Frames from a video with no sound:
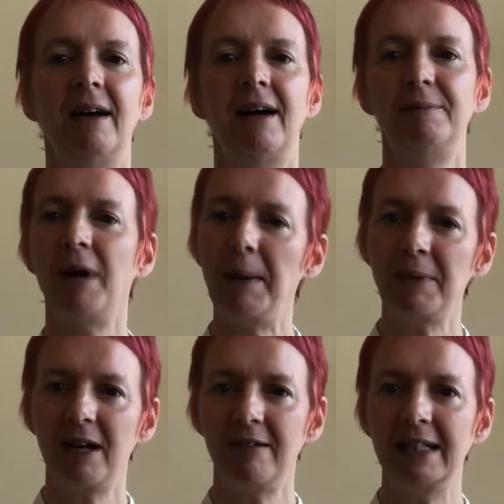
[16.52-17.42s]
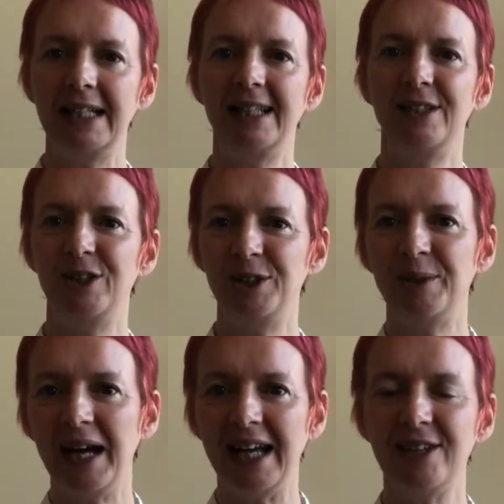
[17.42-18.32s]
Um, I'm currently in the
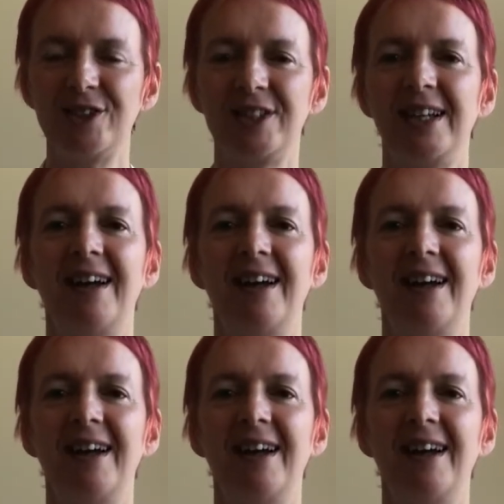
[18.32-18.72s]
US.